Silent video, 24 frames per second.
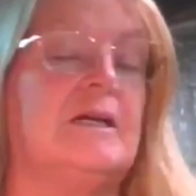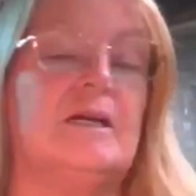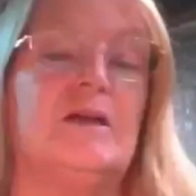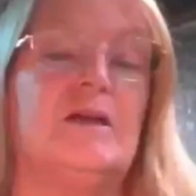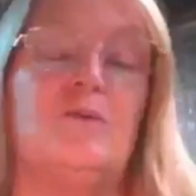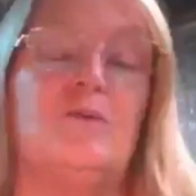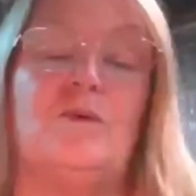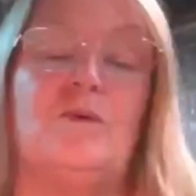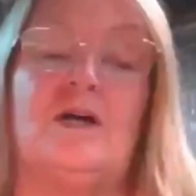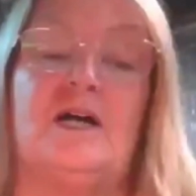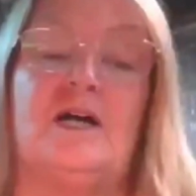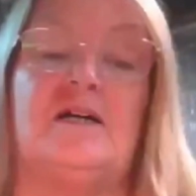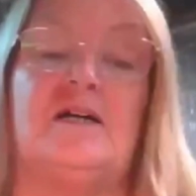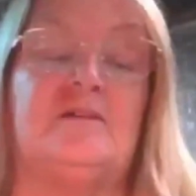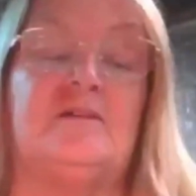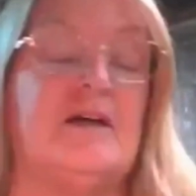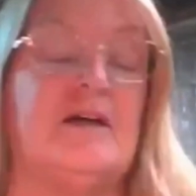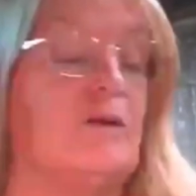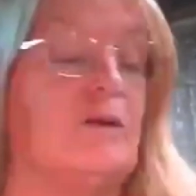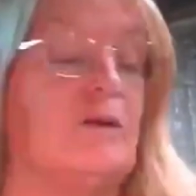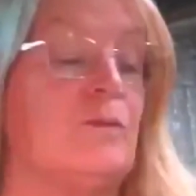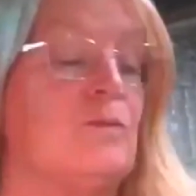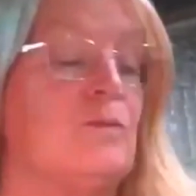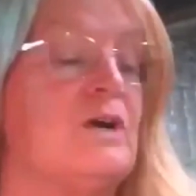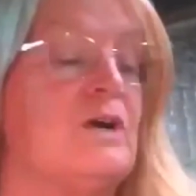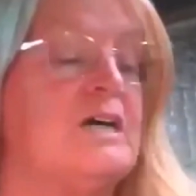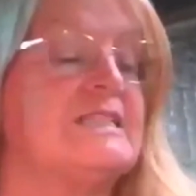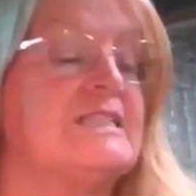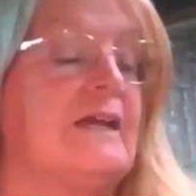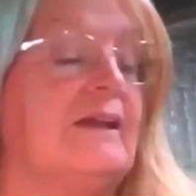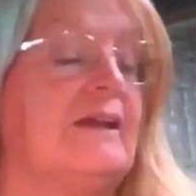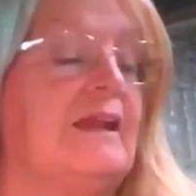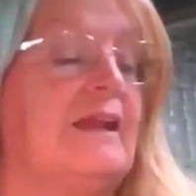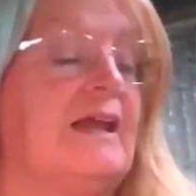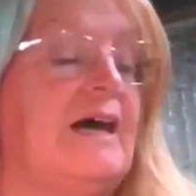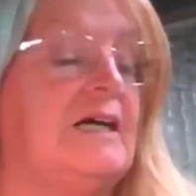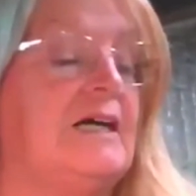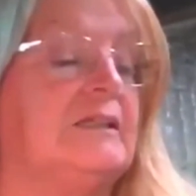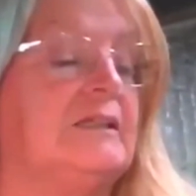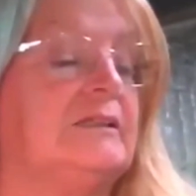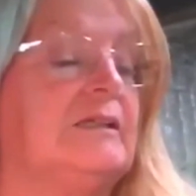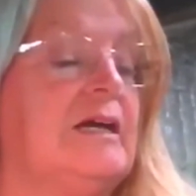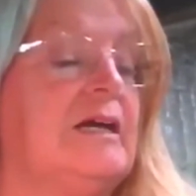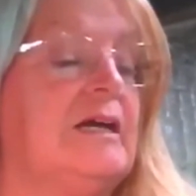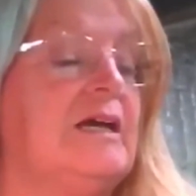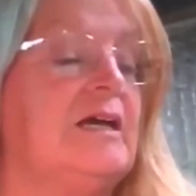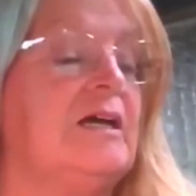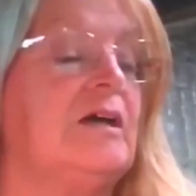Well, it wasn't
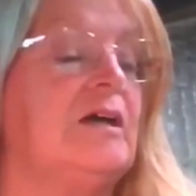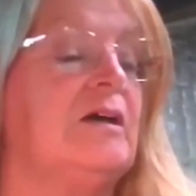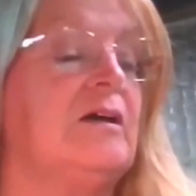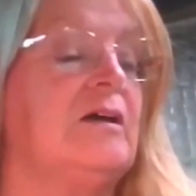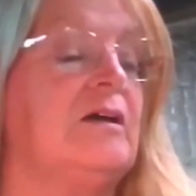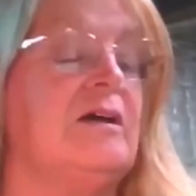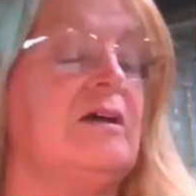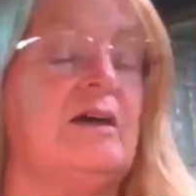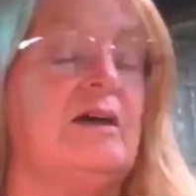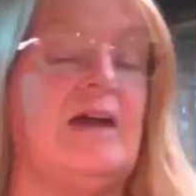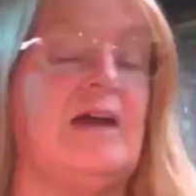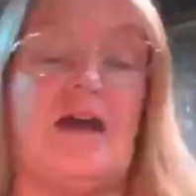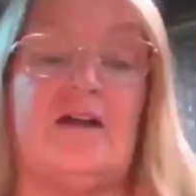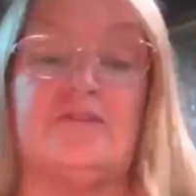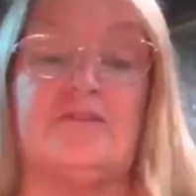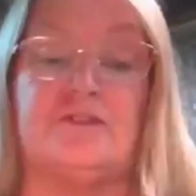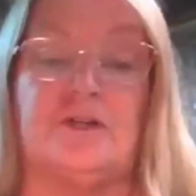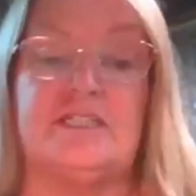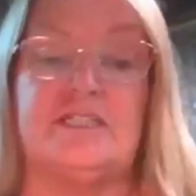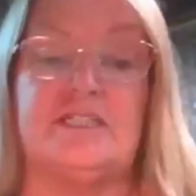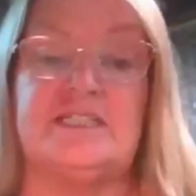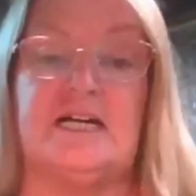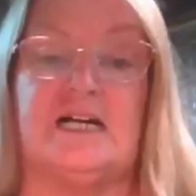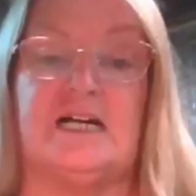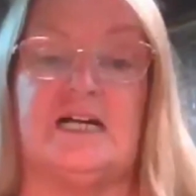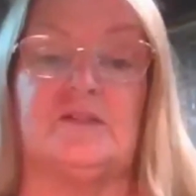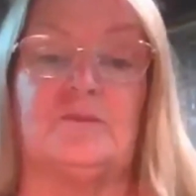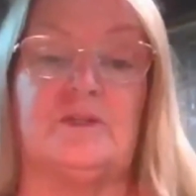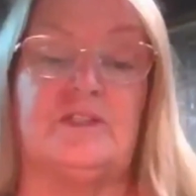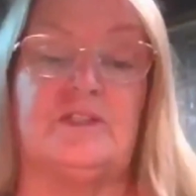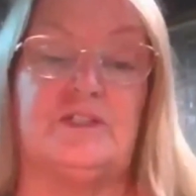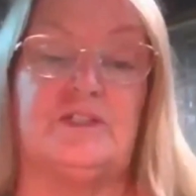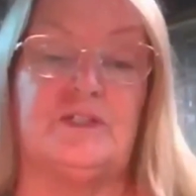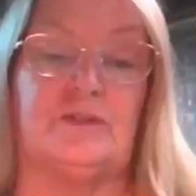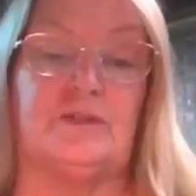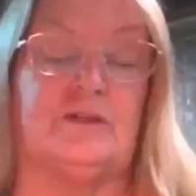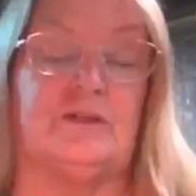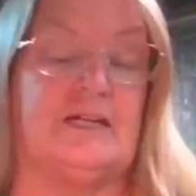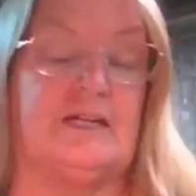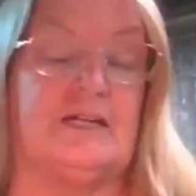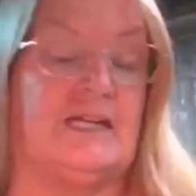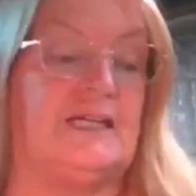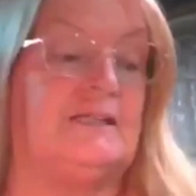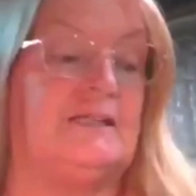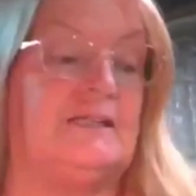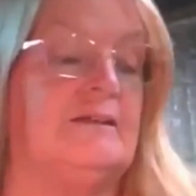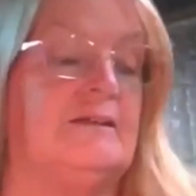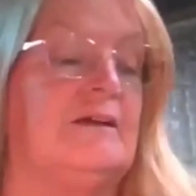long after I talked with
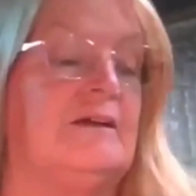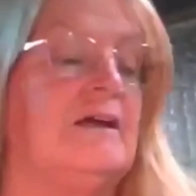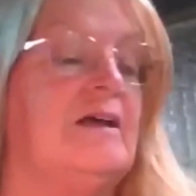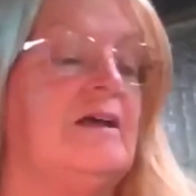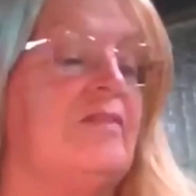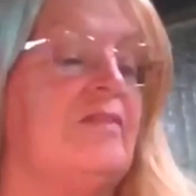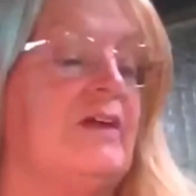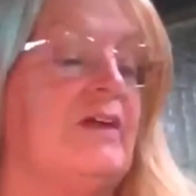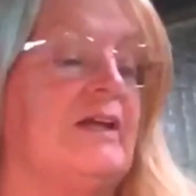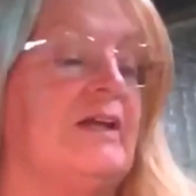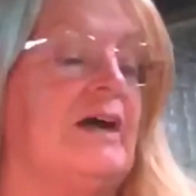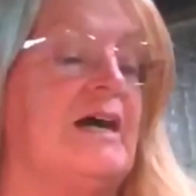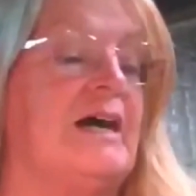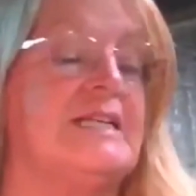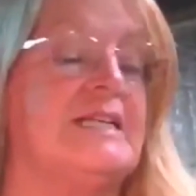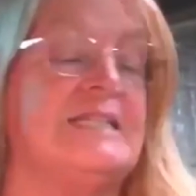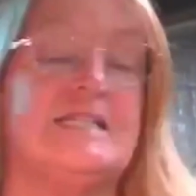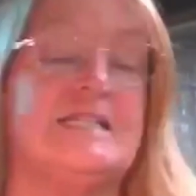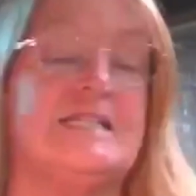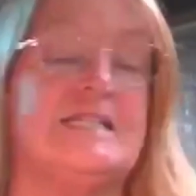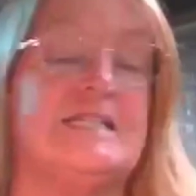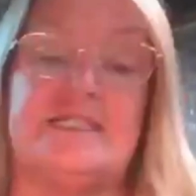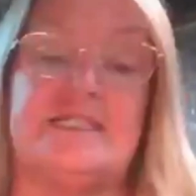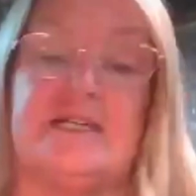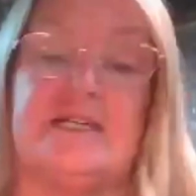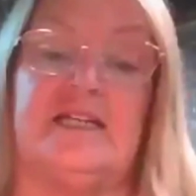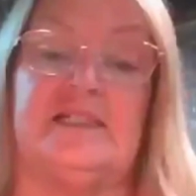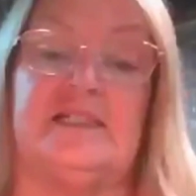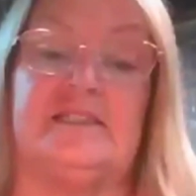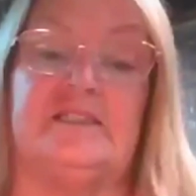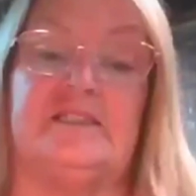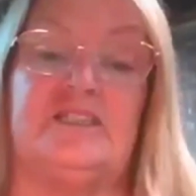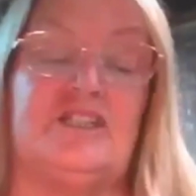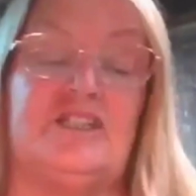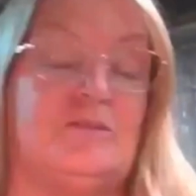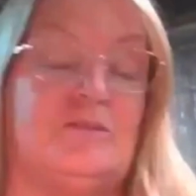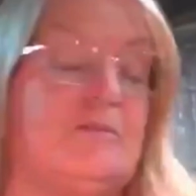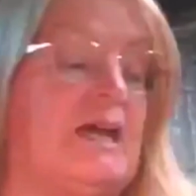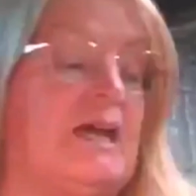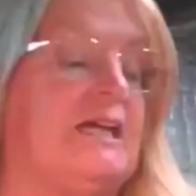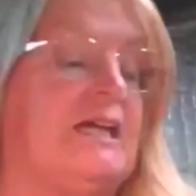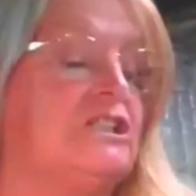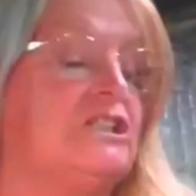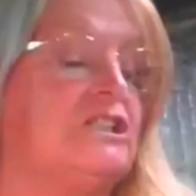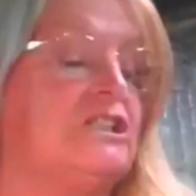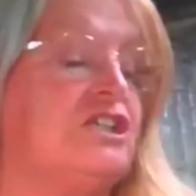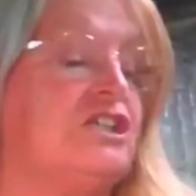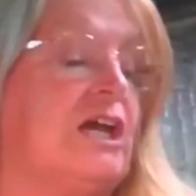Doreen that I decided to
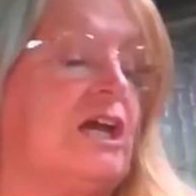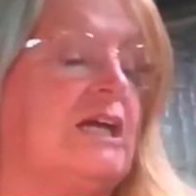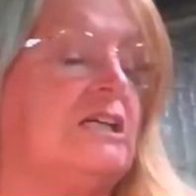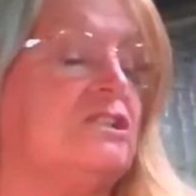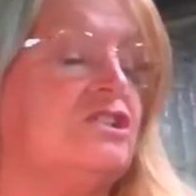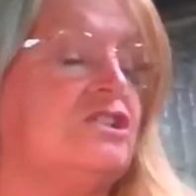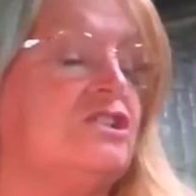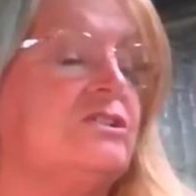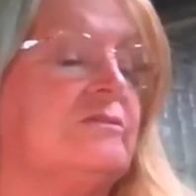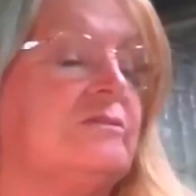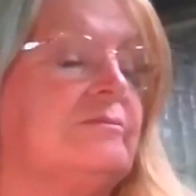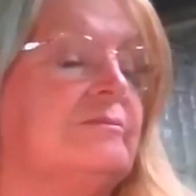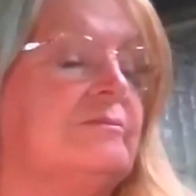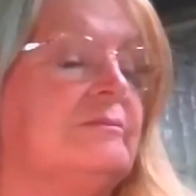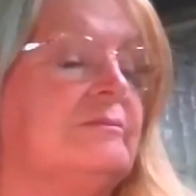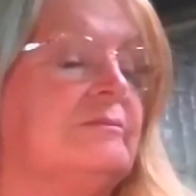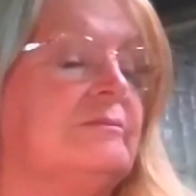make a change.